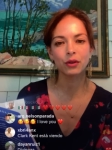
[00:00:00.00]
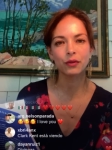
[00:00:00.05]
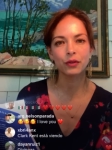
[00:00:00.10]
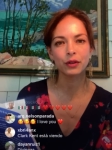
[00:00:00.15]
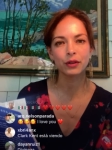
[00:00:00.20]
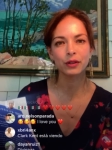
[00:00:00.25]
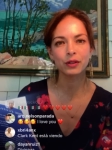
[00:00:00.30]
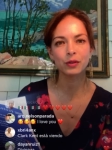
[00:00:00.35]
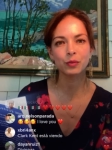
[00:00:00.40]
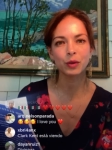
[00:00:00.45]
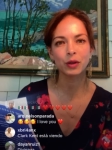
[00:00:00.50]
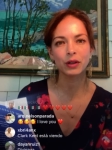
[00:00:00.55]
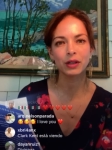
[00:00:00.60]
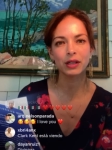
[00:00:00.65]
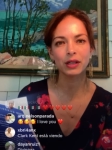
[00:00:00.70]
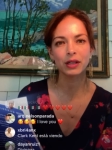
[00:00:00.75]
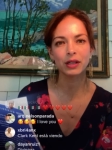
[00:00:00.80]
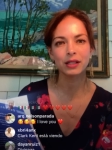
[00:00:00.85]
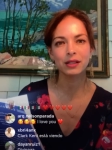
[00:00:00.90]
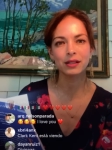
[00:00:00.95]
I don't know if you're
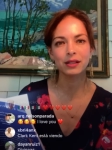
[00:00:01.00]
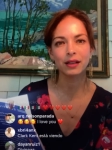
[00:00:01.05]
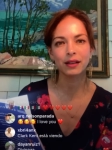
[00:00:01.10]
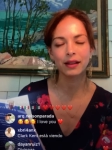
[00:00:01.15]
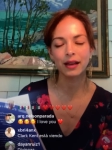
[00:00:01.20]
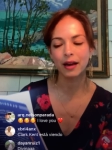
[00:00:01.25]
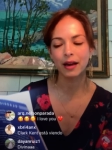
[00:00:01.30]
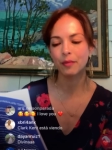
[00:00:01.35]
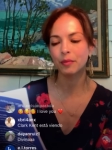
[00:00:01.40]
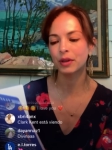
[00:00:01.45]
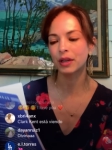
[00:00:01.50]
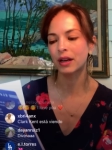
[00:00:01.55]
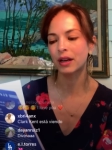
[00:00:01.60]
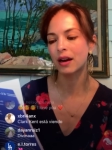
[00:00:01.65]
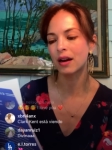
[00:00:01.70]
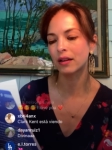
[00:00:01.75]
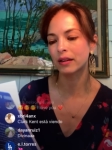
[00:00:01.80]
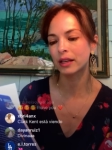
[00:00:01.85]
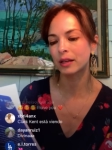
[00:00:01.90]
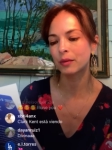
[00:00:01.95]
experiencing that, but
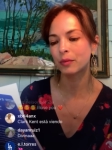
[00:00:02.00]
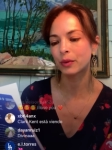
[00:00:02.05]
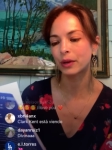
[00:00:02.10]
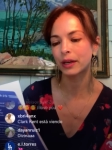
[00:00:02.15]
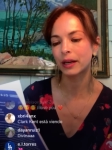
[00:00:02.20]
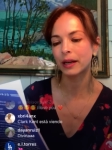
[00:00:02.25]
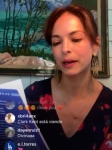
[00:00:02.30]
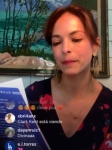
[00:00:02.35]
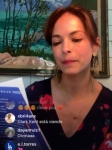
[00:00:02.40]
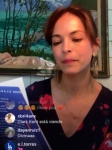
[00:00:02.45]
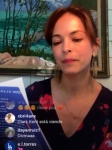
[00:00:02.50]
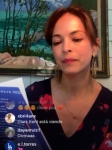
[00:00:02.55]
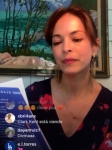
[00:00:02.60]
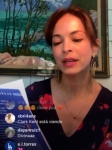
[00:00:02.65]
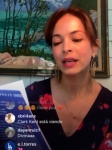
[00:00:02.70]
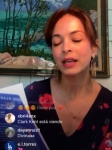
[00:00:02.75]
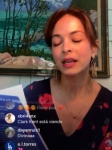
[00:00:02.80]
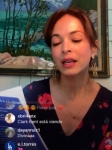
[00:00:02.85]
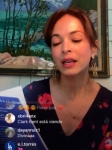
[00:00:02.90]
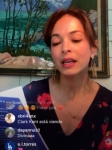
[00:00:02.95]
I'll, I'll keep reading.
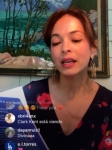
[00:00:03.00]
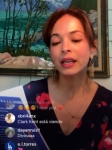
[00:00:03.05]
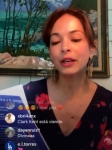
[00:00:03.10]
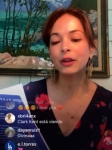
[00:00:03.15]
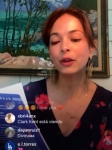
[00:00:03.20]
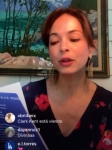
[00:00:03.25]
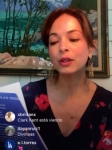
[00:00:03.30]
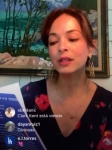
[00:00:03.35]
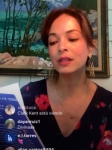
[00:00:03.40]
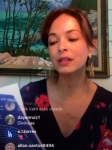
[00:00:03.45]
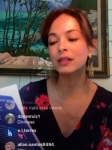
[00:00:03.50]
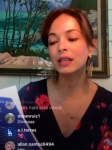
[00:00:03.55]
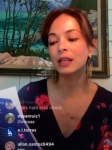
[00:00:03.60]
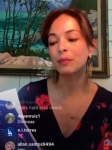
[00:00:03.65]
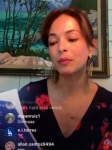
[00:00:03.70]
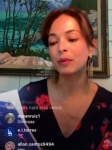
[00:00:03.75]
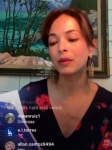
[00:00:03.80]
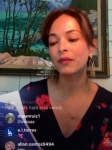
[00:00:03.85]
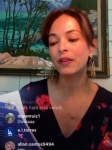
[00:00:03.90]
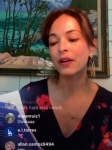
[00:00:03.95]
He couldn't
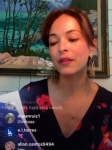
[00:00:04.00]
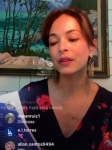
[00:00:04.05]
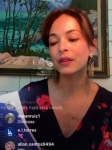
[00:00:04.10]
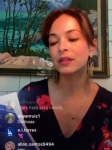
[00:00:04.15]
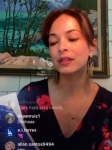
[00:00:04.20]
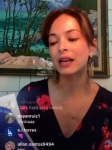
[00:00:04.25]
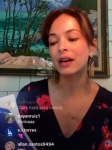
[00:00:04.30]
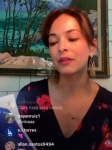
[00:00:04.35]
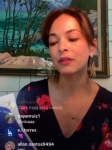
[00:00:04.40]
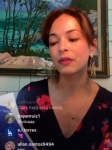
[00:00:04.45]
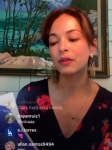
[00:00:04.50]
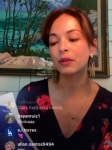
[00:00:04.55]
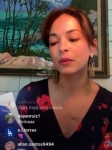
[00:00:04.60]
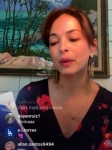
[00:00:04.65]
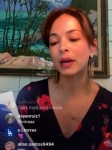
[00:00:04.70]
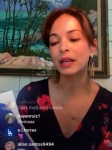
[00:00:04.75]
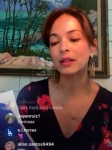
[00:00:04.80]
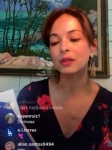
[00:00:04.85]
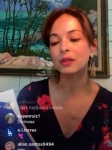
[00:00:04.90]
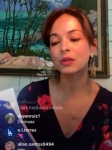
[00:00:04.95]
sleep and found the sound of
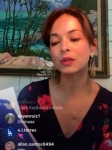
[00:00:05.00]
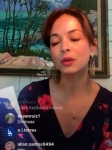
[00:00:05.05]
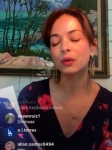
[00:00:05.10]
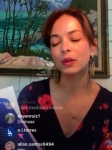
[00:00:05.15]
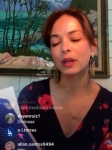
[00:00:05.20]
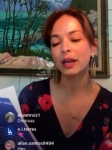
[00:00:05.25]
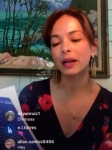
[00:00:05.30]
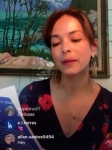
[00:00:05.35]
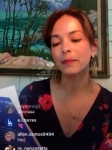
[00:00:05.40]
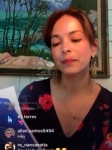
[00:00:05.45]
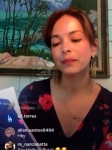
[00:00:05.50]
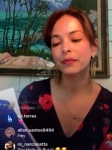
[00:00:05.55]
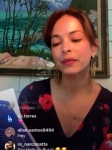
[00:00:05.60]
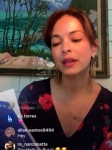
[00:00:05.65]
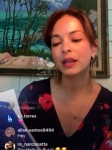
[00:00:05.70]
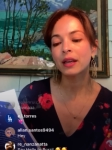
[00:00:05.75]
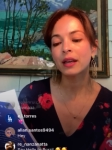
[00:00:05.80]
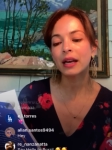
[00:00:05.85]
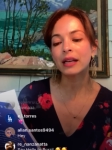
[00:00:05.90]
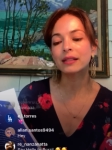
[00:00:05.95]
the rain soothing.
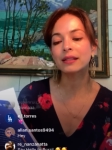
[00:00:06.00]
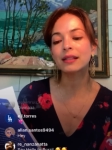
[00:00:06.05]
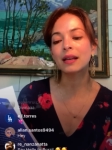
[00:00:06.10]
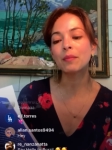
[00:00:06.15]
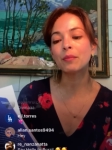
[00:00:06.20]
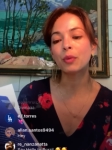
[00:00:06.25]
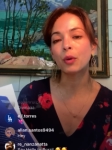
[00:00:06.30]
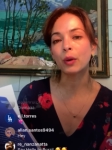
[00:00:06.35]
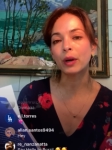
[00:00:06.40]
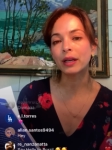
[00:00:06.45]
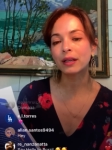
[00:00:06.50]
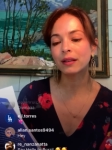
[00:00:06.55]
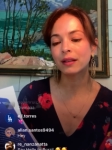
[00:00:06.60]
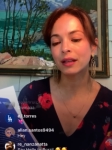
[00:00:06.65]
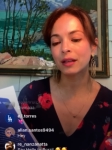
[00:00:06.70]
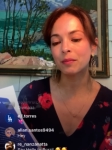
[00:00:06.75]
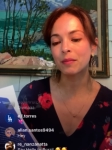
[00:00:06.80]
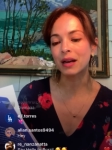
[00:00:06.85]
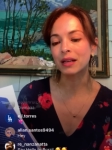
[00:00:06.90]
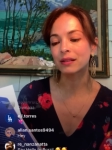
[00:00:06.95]
At some
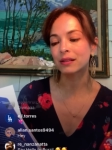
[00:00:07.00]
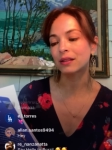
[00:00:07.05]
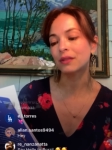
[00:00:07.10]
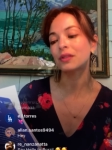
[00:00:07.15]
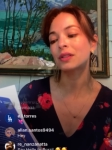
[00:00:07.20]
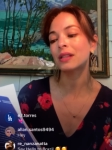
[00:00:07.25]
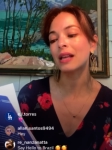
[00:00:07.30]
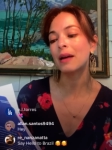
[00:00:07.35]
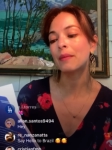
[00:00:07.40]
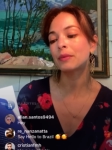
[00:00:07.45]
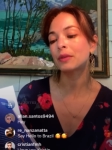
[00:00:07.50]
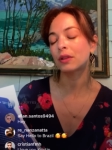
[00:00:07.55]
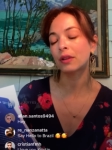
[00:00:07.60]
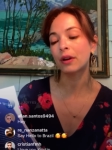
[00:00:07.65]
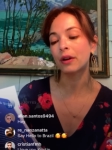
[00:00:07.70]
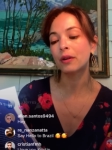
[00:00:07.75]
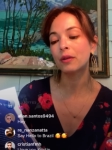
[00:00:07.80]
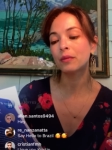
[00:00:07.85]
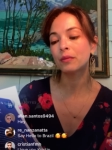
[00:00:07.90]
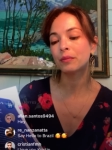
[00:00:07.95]
point, he must have
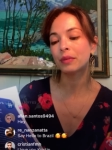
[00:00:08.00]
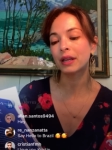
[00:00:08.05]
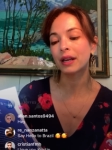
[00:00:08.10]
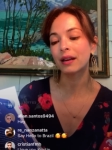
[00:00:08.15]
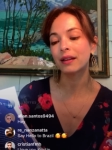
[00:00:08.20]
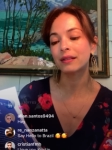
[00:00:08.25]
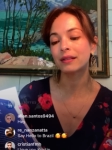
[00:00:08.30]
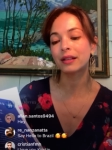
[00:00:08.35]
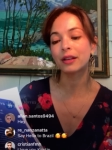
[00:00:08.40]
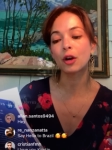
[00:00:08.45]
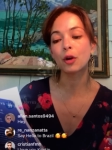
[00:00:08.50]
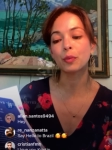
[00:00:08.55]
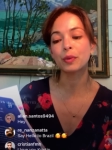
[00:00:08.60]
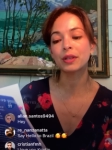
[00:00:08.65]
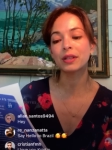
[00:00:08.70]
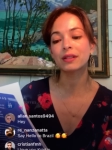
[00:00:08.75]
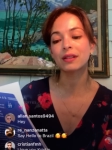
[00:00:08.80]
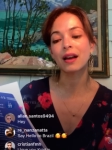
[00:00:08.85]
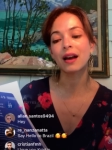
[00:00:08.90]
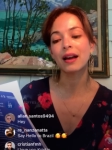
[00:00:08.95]
slept, though, because he
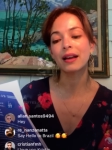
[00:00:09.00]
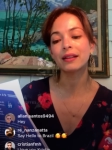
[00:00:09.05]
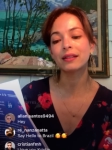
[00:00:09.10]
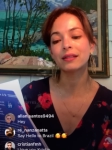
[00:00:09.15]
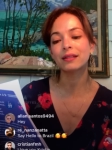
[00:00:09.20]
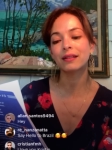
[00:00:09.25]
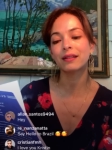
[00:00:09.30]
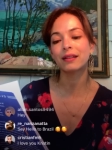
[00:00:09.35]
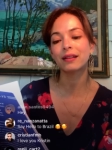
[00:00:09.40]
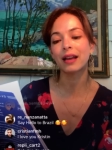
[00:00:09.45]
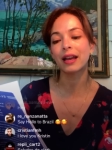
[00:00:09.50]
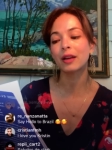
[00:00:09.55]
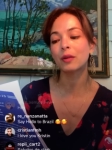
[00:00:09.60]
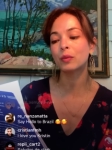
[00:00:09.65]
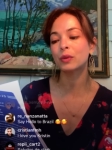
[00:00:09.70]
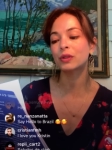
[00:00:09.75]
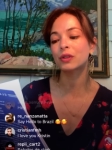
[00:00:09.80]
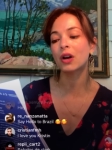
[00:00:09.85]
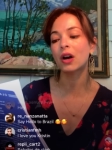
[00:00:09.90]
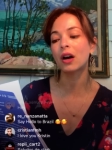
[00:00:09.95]
opened his eyes and the
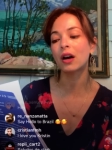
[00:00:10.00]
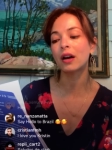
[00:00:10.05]
night was